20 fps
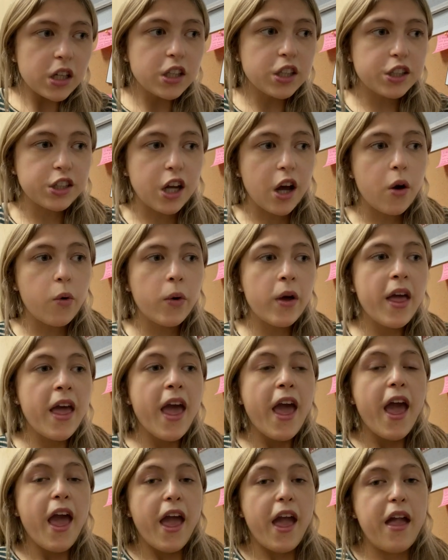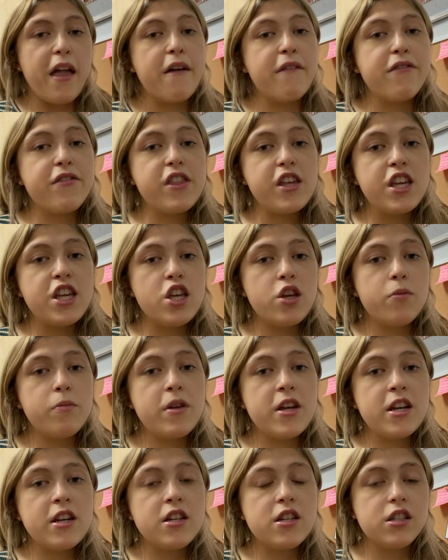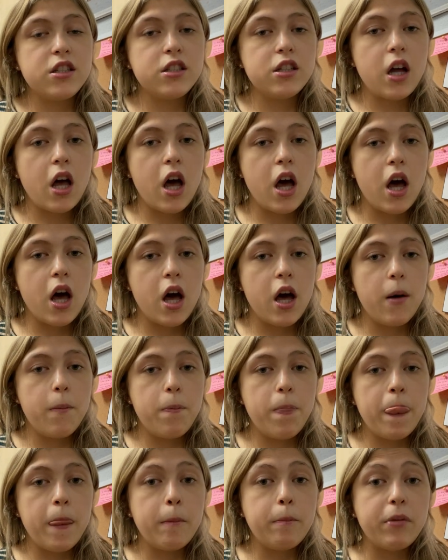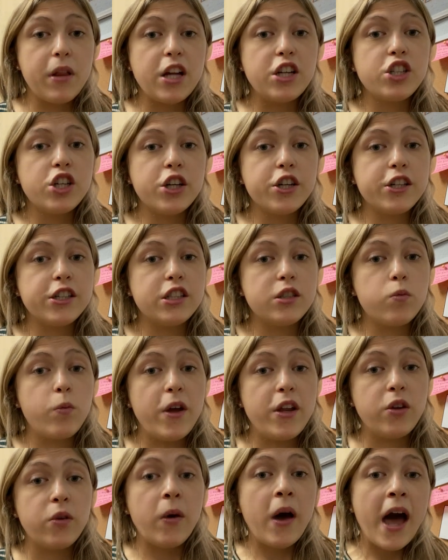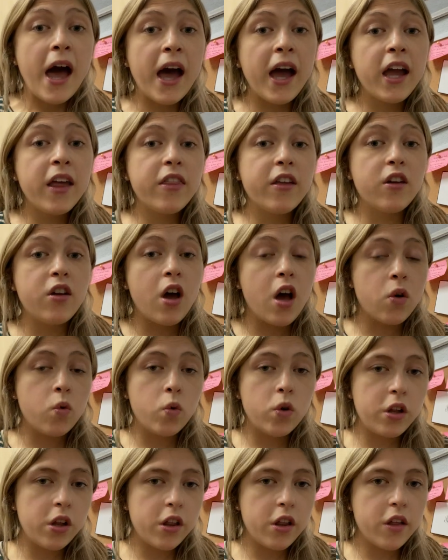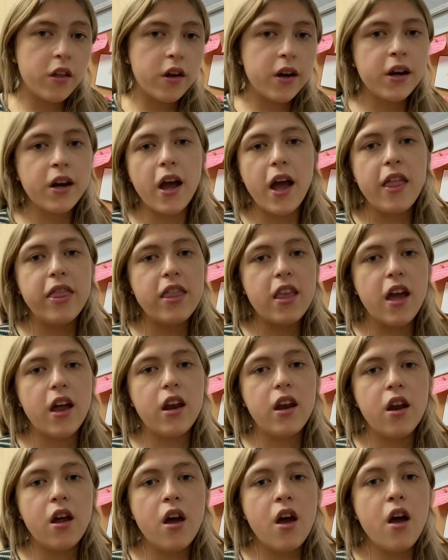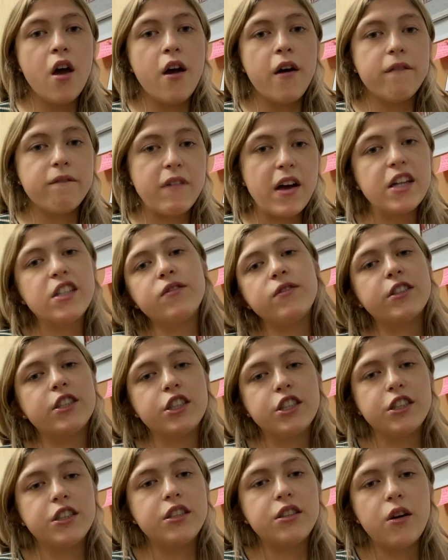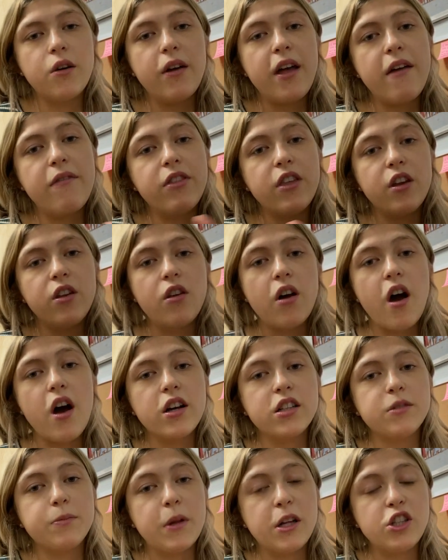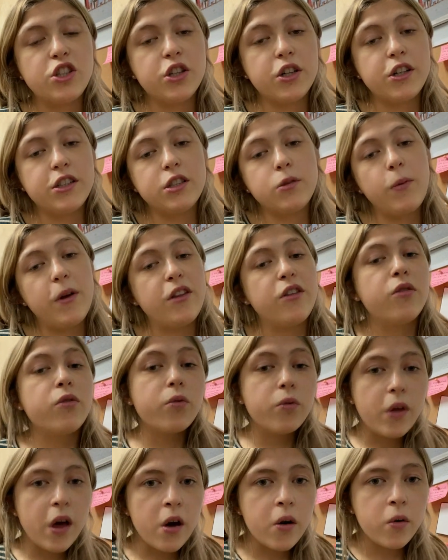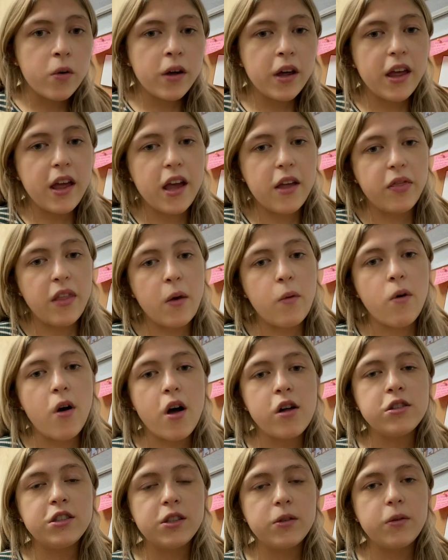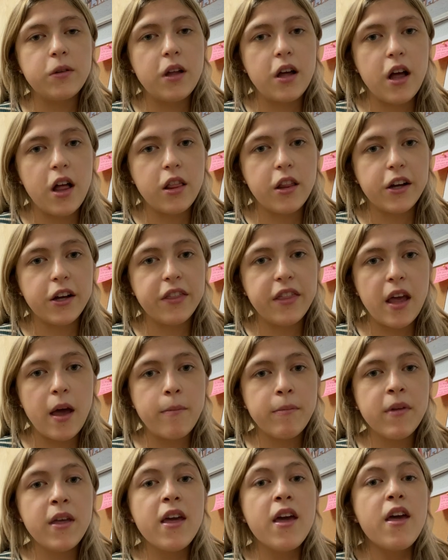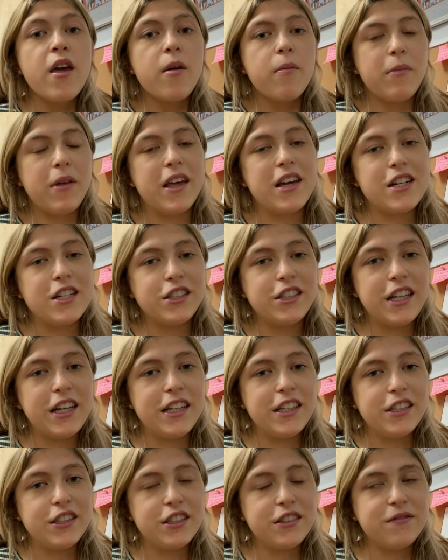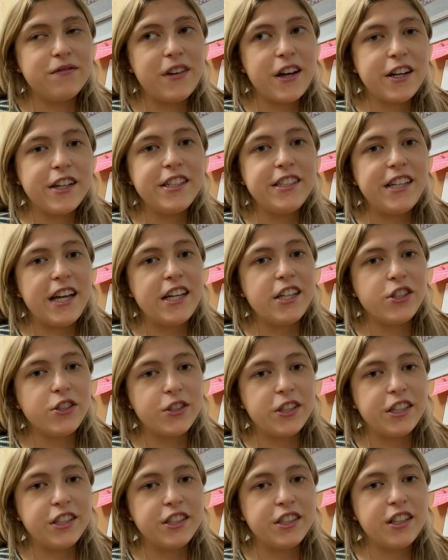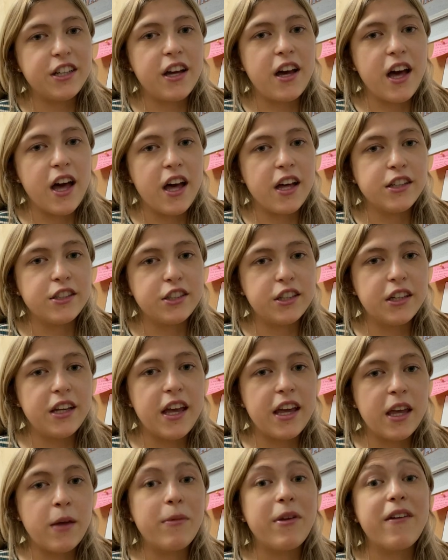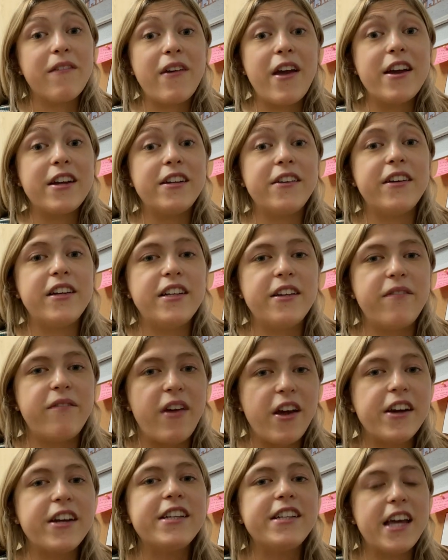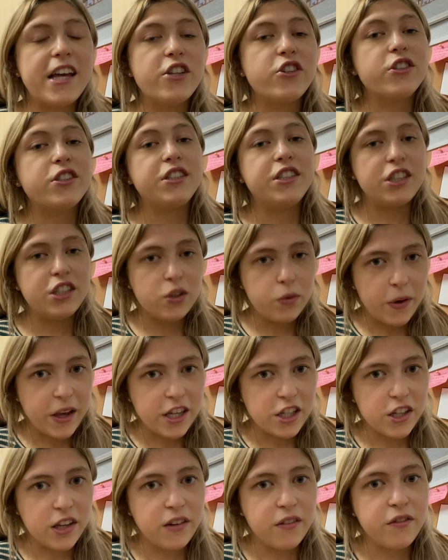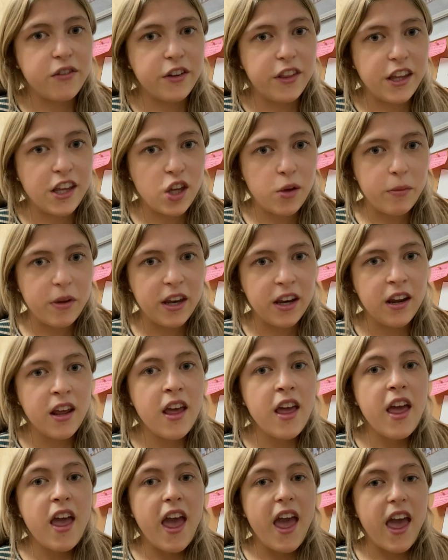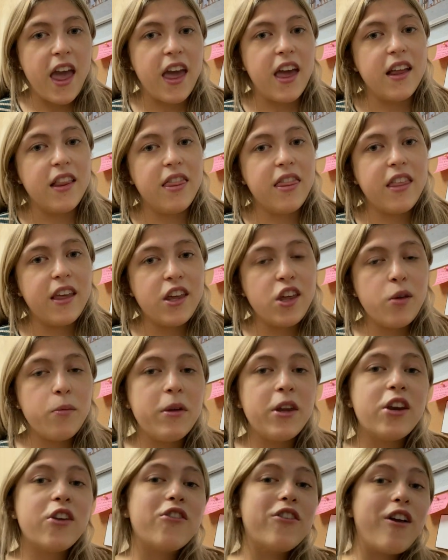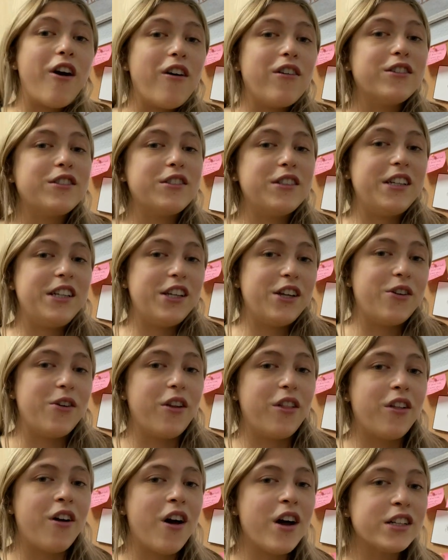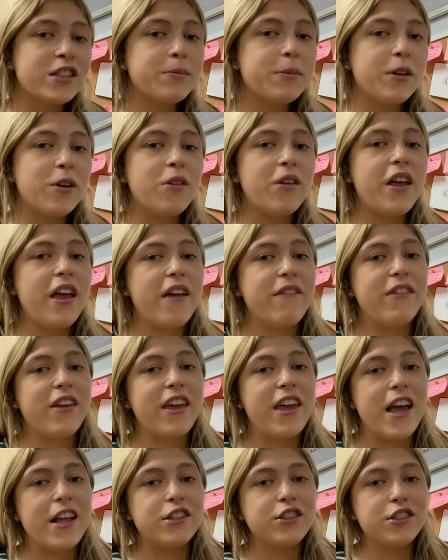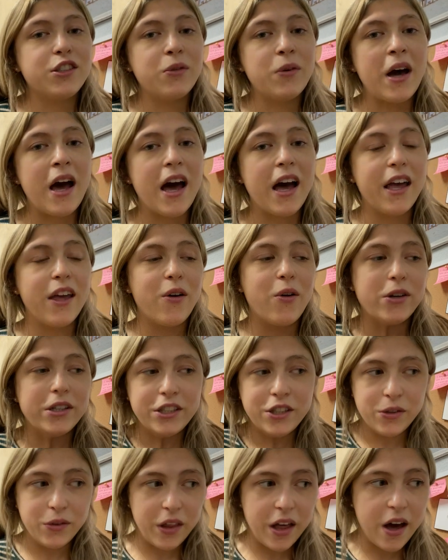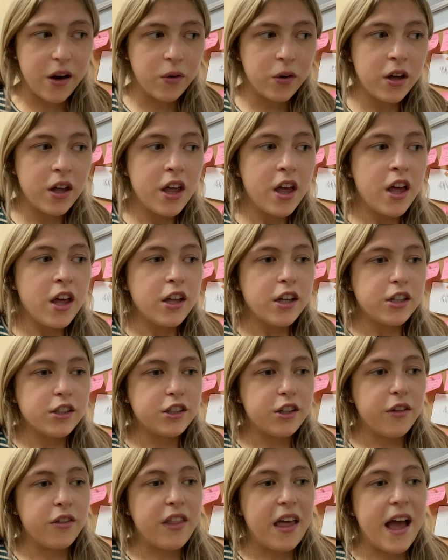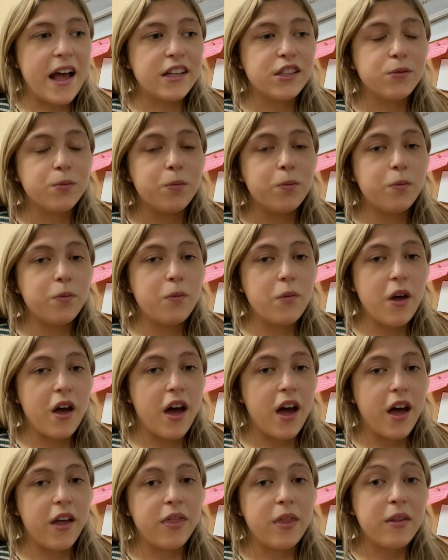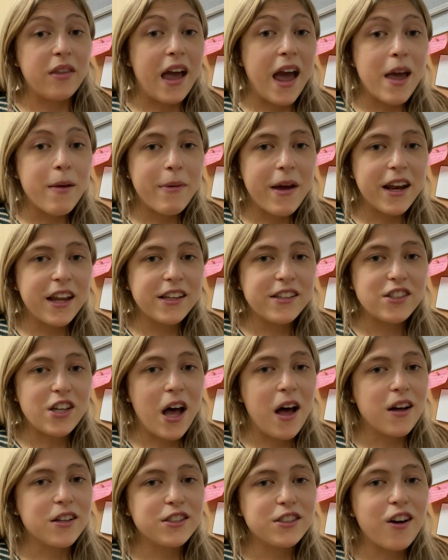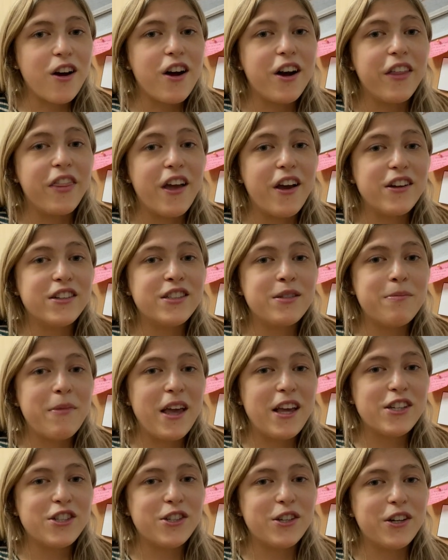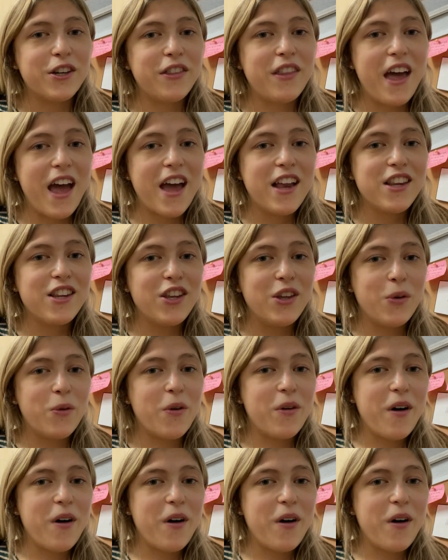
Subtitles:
So if the human's blood sugar is way too high, the dog will alert, and then vice versa. So if the dog's blood sugar is way too low, they will also alert them because it is very dangerous. It can be a very, very dangerous situation for the human, and the human could also need to go to the hospital if it gets too high or too low. So that's the diabetic dogs are there to make sure that you